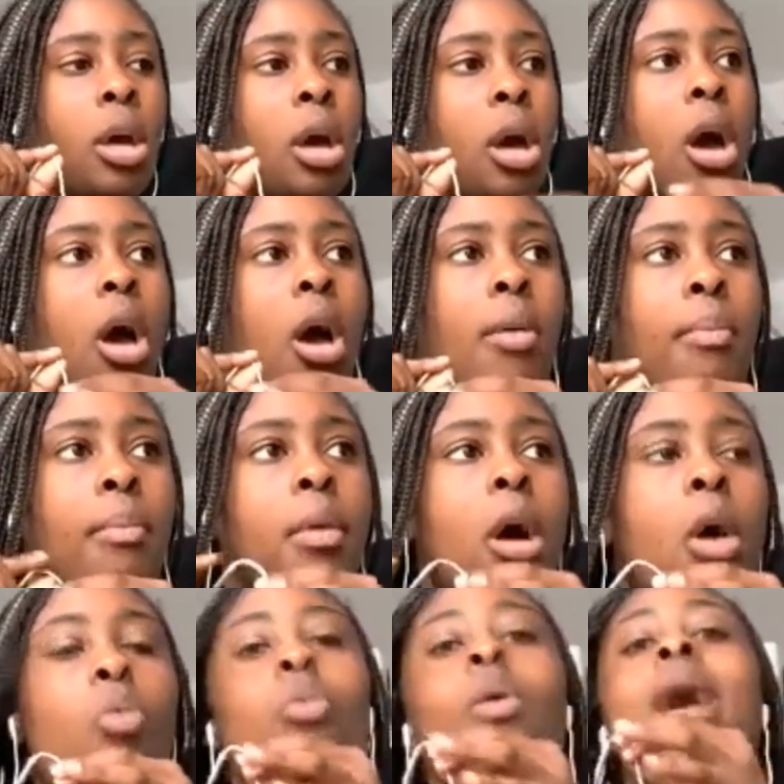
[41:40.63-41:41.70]

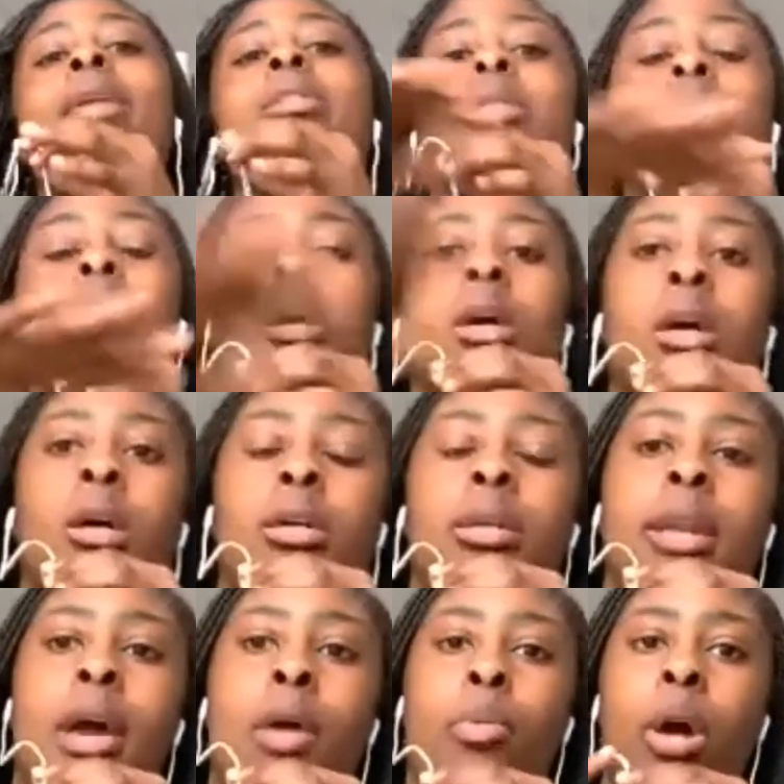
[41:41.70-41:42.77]
a wider
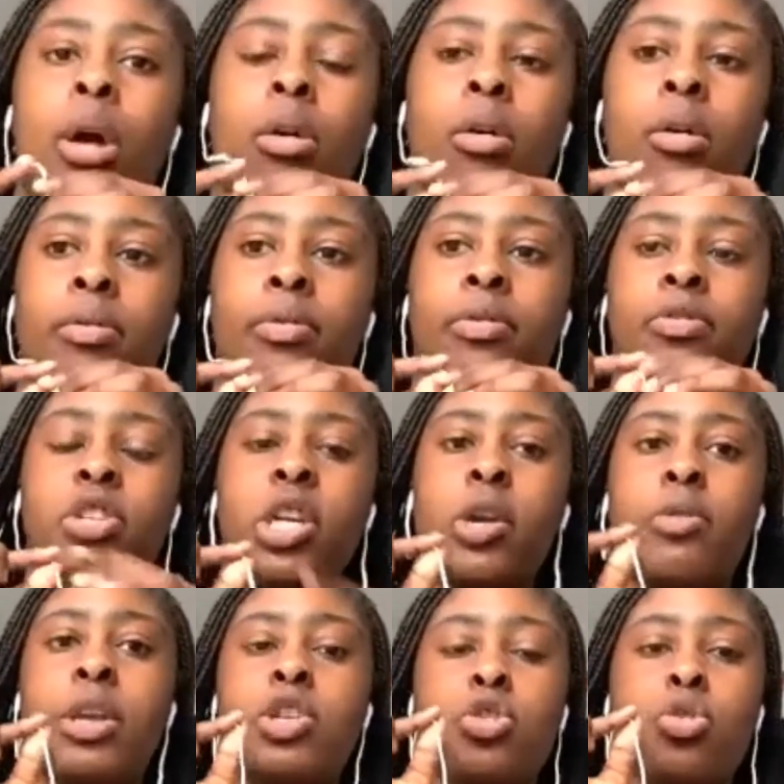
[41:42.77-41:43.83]
network of
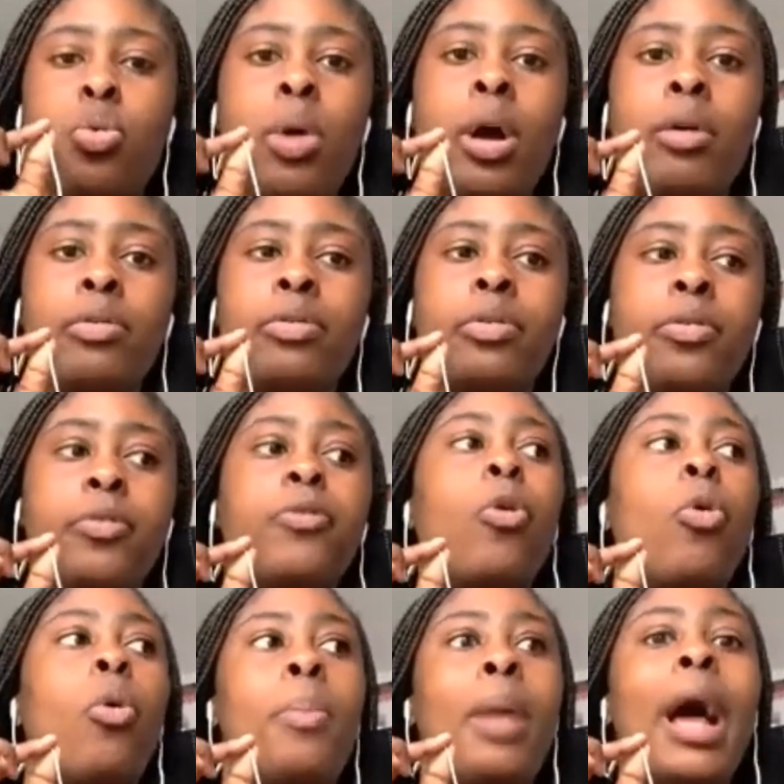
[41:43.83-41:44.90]
generational wealth
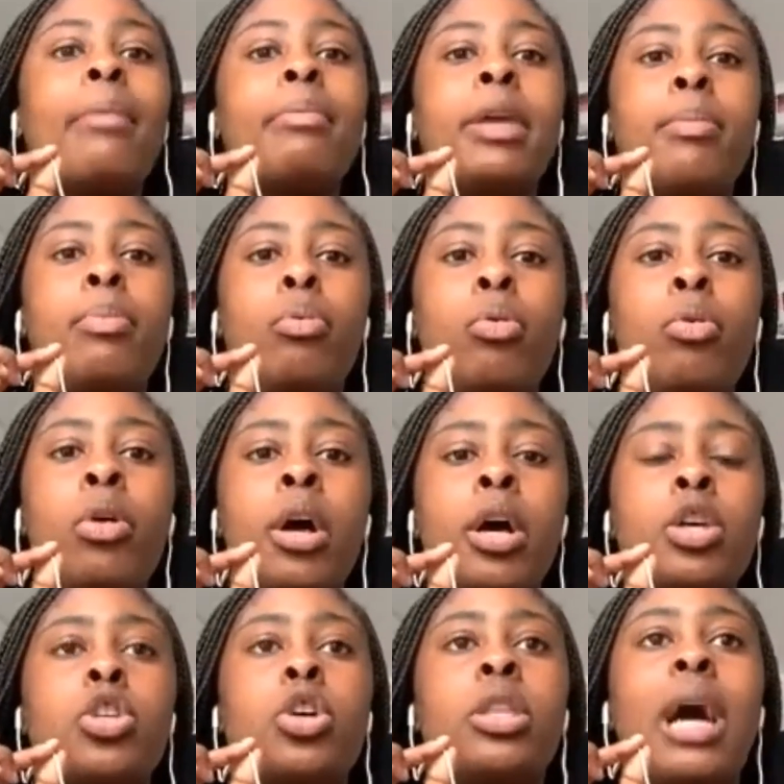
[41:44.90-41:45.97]
for Black people,
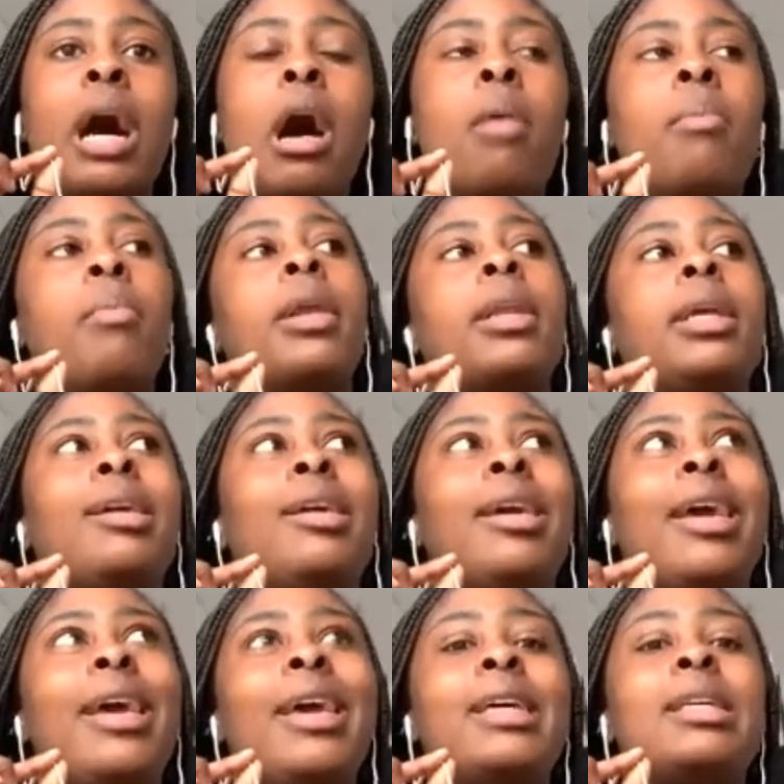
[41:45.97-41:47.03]
so that our money
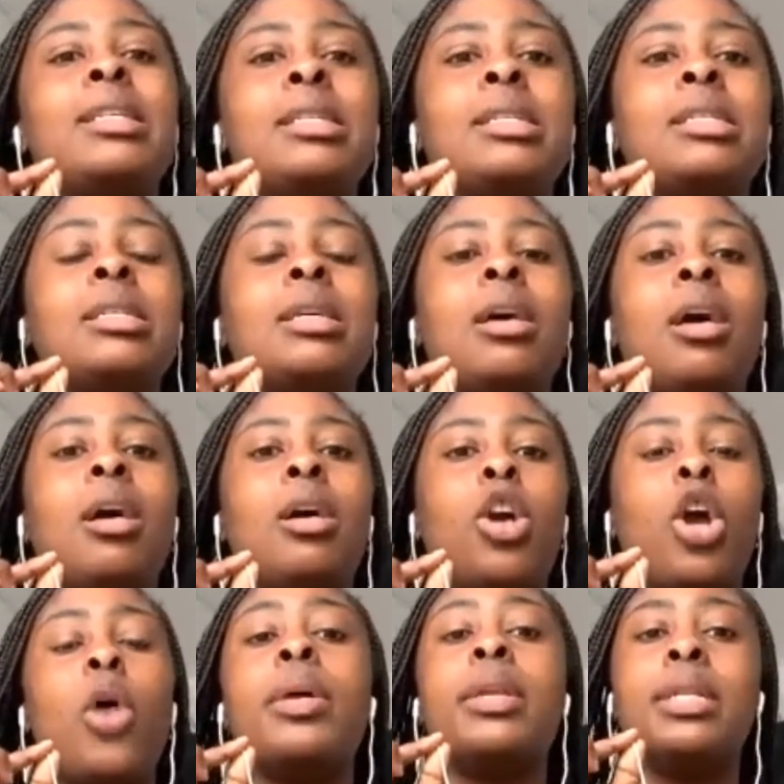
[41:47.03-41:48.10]
is
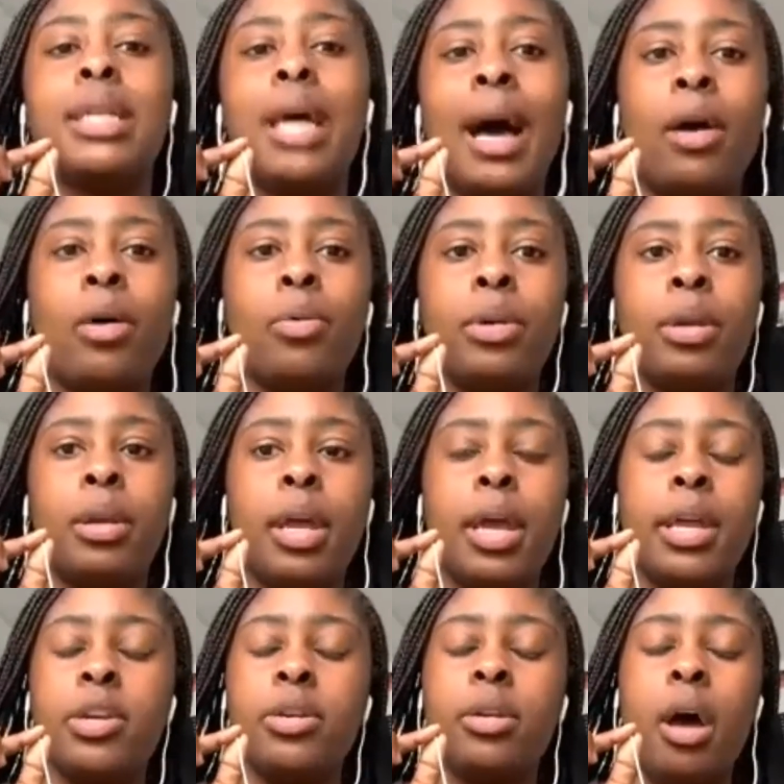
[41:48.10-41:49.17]
going down
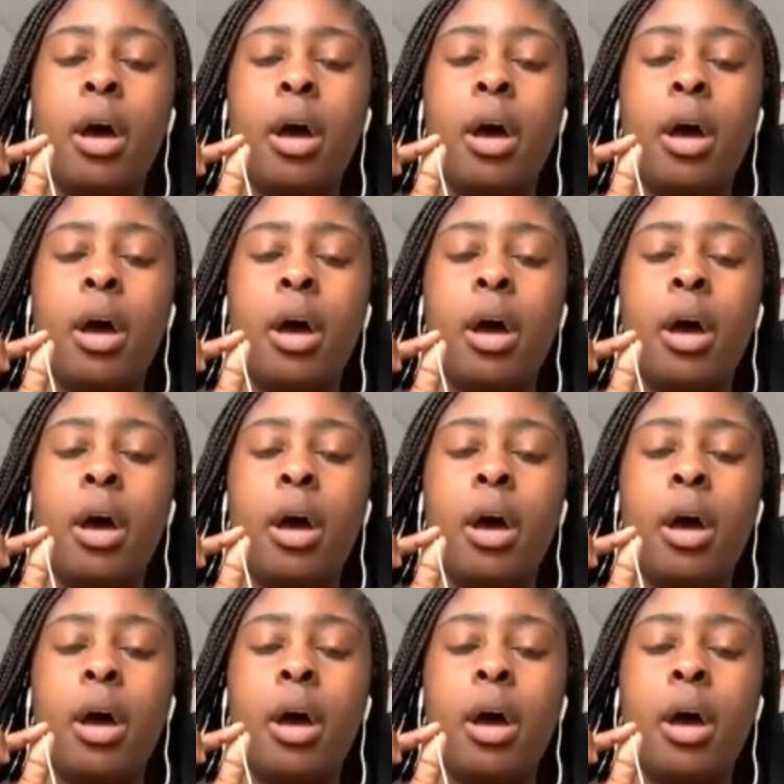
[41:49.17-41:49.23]
in